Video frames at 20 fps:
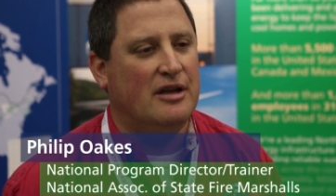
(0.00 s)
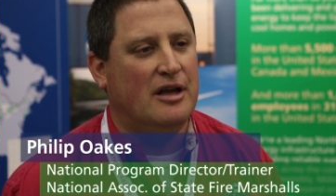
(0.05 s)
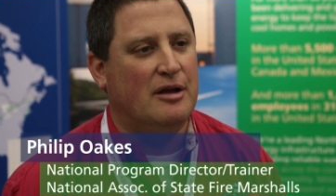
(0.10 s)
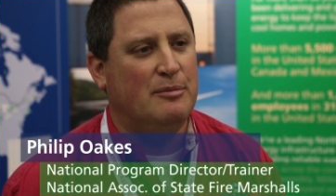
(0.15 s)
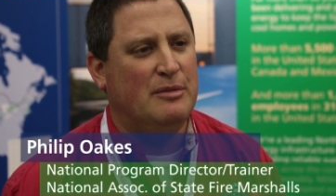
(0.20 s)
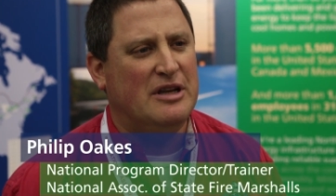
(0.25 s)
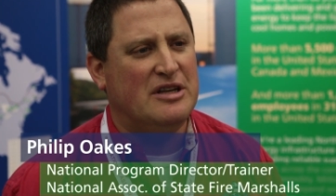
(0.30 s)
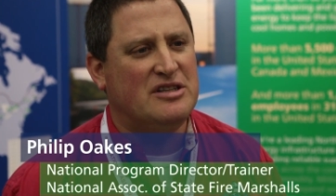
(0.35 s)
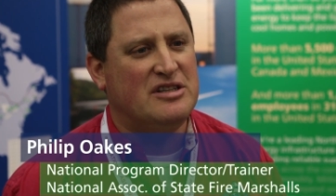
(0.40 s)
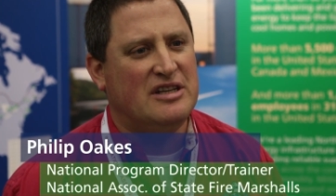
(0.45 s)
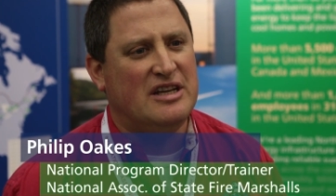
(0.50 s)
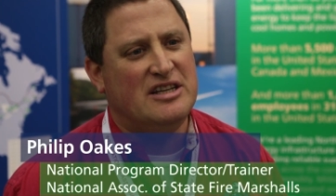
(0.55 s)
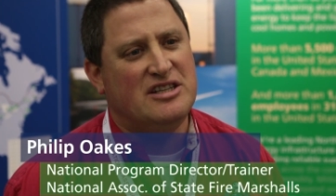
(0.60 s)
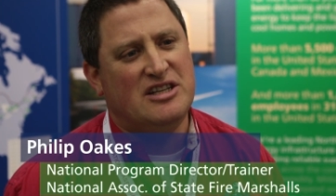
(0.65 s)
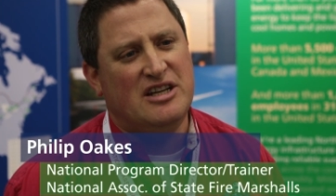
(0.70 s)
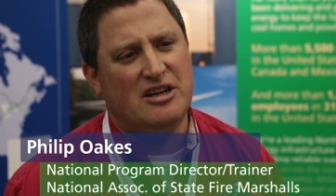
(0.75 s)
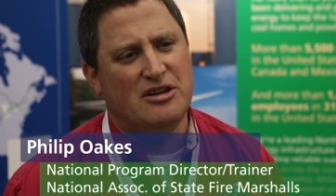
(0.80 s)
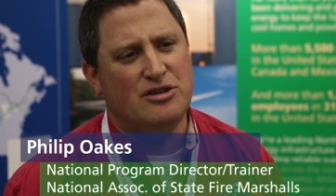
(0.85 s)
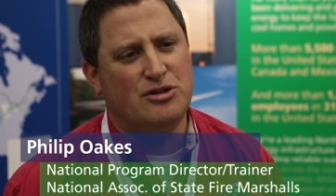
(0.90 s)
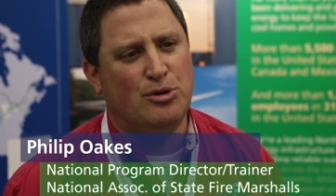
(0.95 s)
Um, it's,
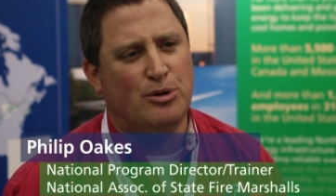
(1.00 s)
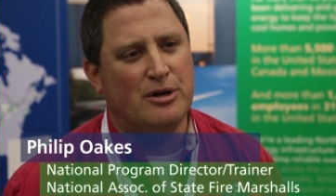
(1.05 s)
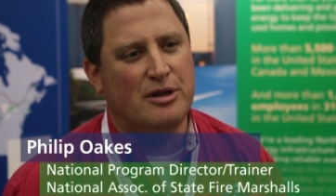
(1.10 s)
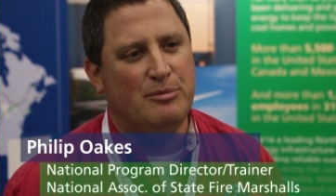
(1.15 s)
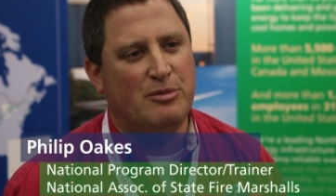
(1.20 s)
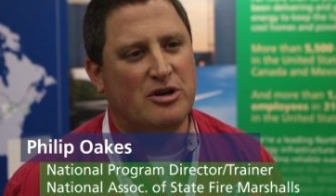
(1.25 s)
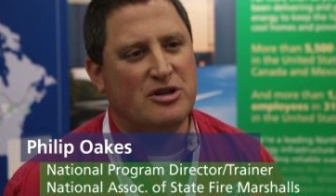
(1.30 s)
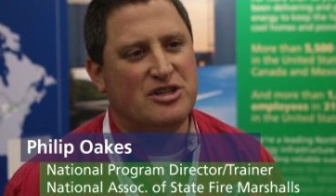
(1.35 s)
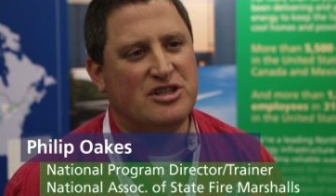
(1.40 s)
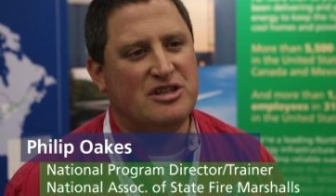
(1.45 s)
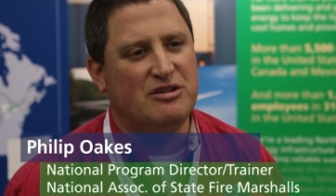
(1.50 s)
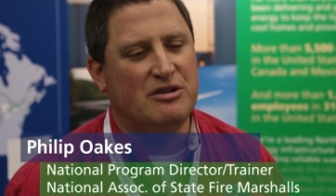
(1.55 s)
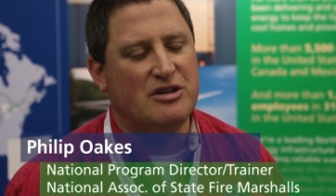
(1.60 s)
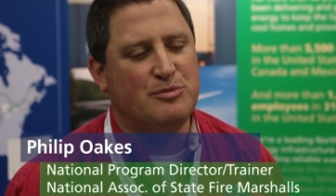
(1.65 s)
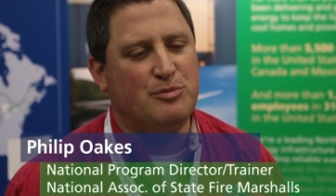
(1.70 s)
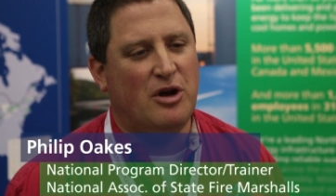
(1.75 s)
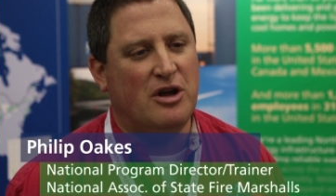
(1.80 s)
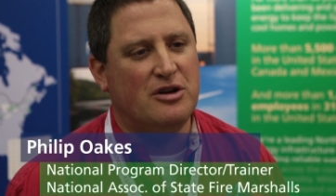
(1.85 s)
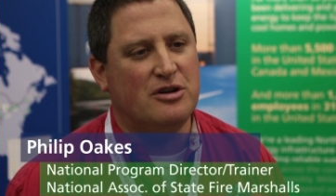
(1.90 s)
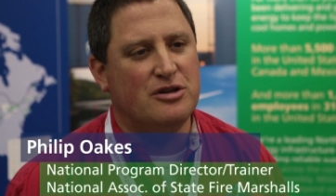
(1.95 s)
it's geared toward emergency
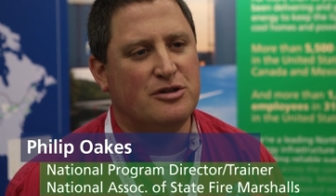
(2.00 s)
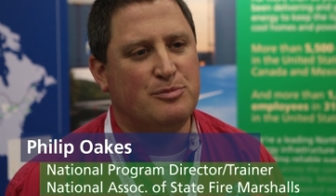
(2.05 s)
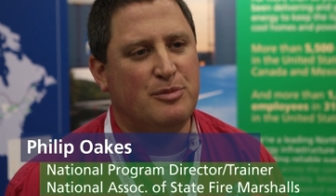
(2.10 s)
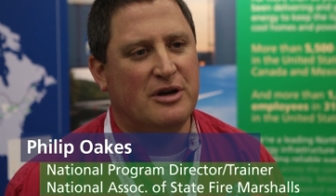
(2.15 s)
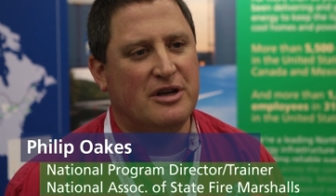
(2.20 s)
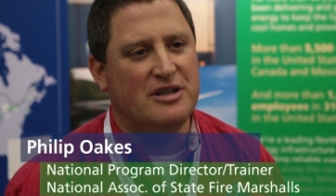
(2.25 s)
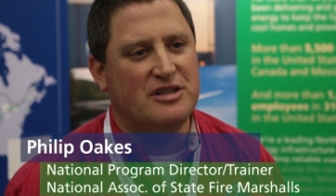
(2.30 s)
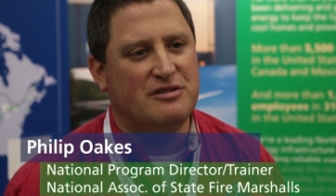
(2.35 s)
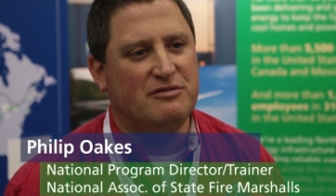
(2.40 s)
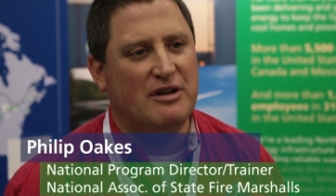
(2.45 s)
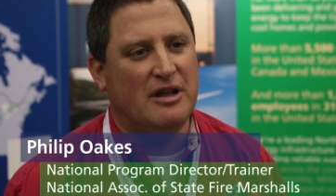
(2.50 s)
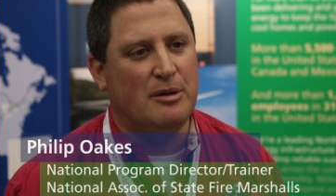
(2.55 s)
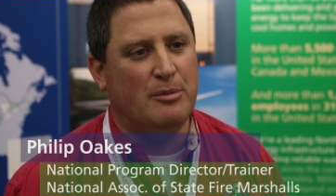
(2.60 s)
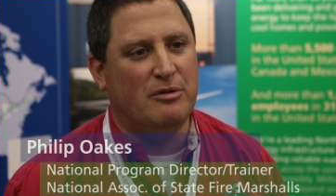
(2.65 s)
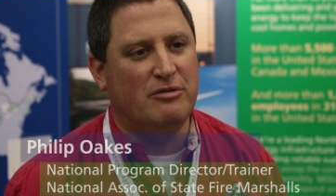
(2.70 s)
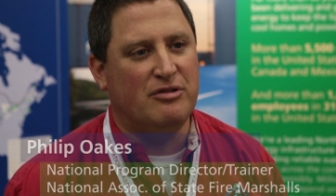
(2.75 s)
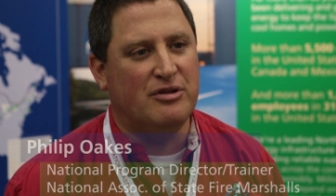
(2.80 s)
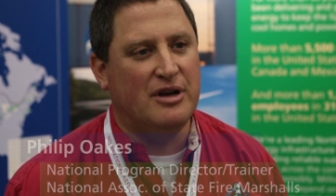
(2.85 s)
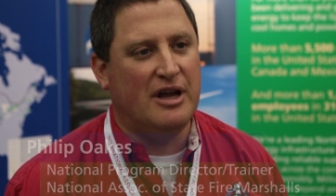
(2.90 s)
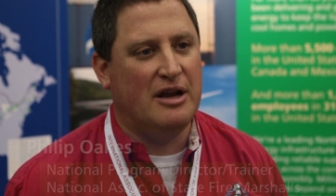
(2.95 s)
responders, but it's
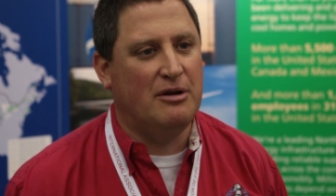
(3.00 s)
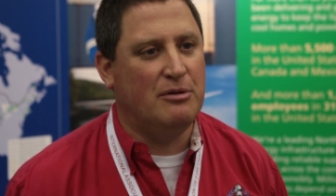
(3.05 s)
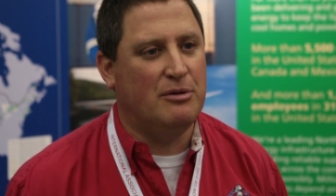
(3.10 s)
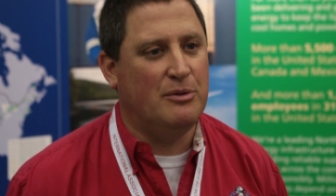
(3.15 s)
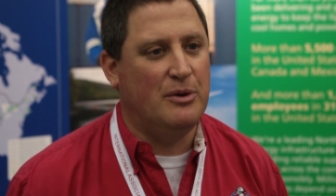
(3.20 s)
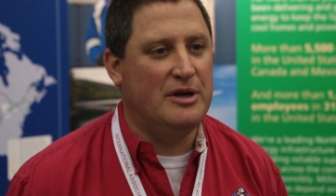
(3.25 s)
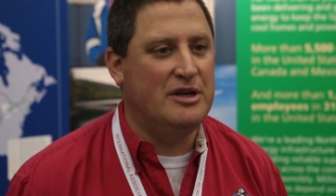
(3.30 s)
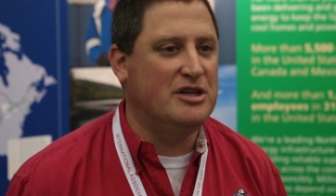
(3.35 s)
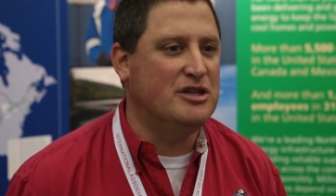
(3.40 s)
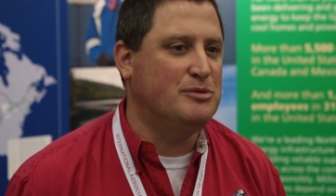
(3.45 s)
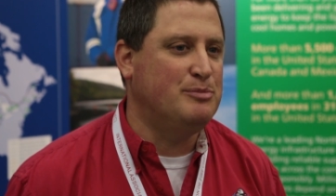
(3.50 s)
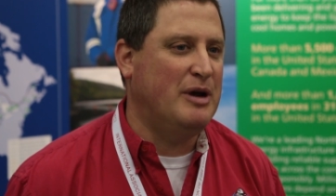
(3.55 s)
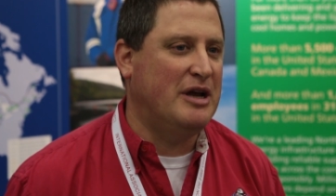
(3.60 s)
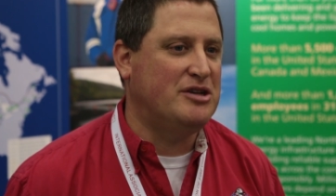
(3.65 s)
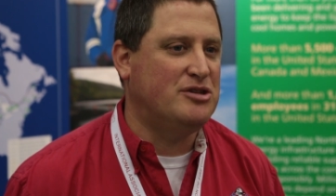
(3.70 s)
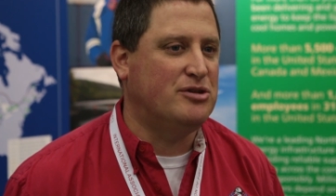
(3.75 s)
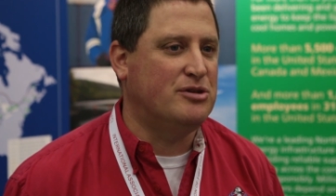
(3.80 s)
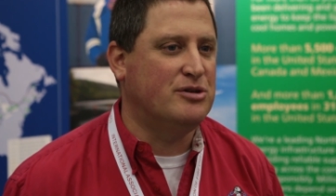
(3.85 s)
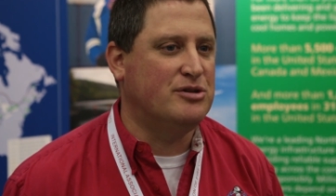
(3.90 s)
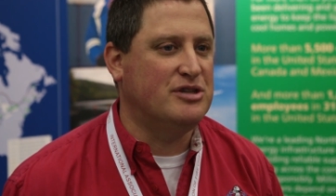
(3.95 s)
available for 911
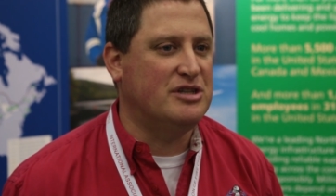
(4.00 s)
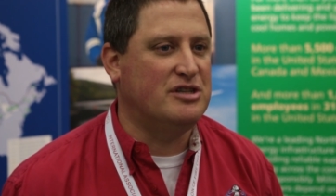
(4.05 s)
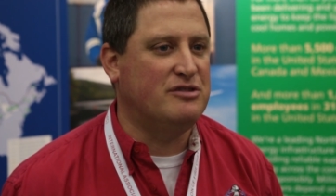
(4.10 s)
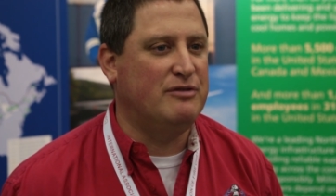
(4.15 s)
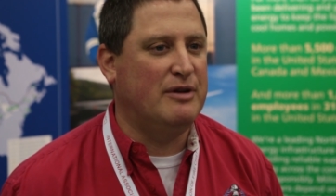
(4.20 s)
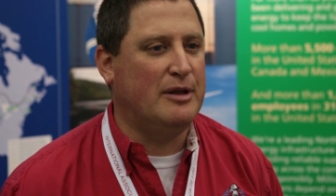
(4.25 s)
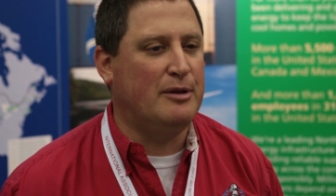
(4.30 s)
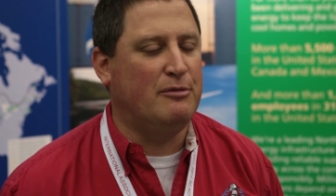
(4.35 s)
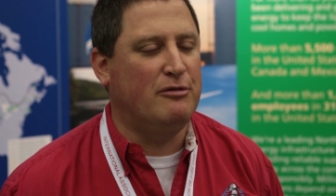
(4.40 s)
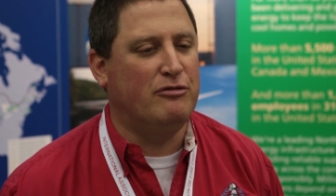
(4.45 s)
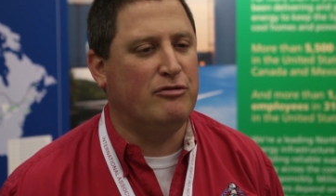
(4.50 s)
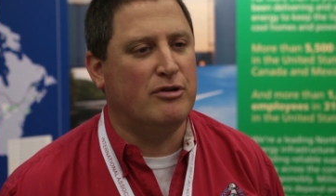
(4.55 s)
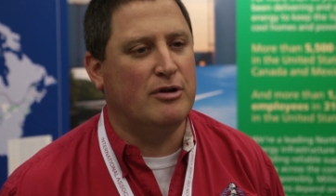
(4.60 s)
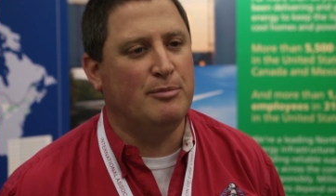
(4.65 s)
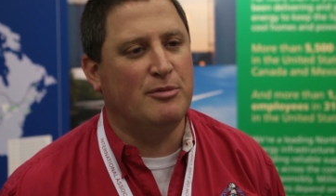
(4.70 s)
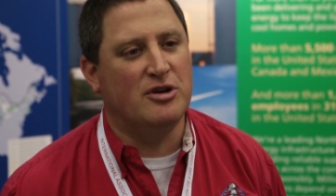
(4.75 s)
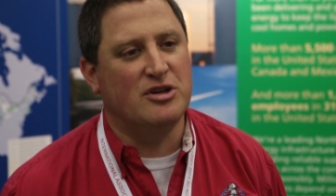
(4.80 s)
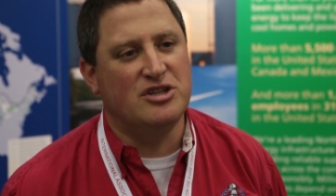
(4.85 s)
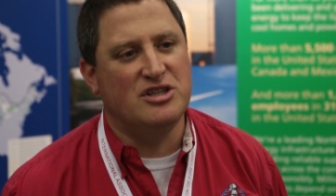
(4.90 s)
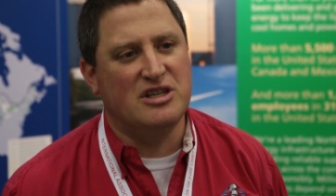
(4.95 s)
dispatchers, it's available
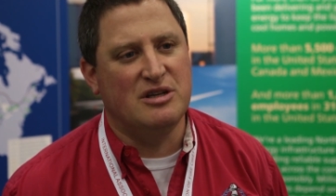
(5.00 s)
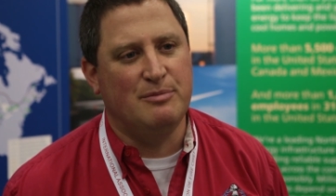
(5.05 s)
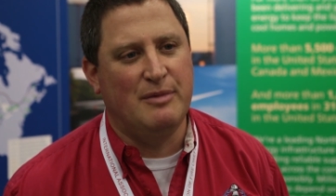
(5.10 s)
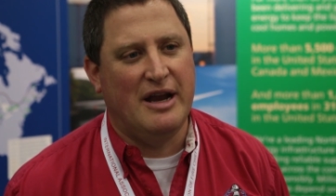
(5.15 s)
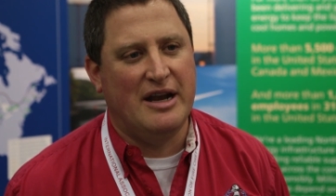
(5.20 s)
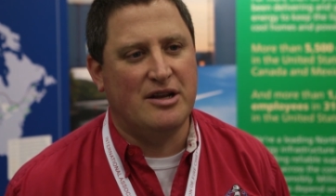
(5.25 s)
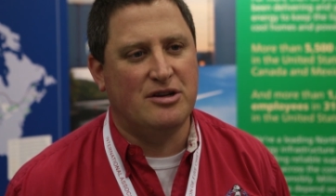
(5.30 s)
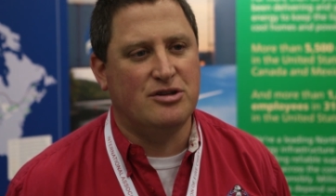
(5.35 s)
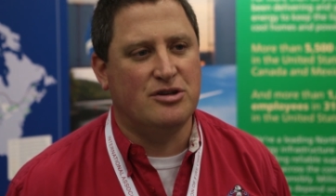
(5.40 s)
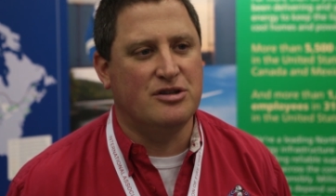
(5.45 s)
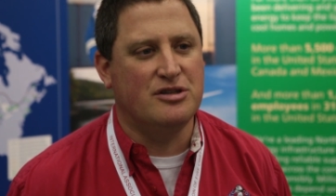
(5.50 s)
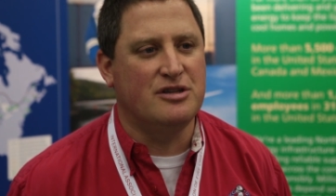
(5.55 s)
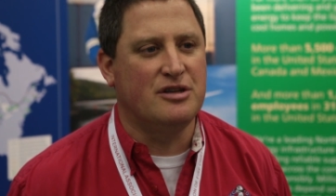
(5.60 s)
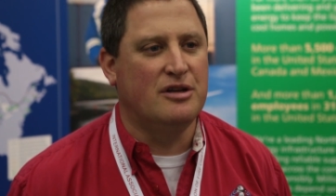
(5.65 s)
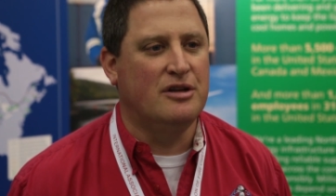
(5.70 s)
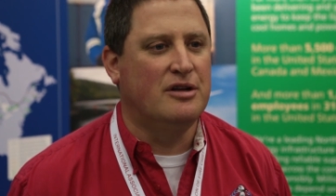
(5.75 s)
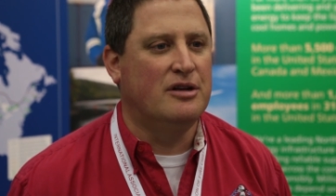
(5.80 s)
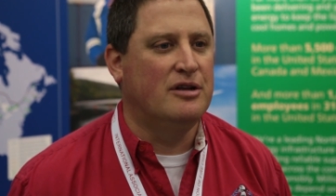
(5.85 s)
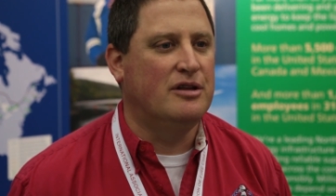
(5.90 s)
for emergency managers,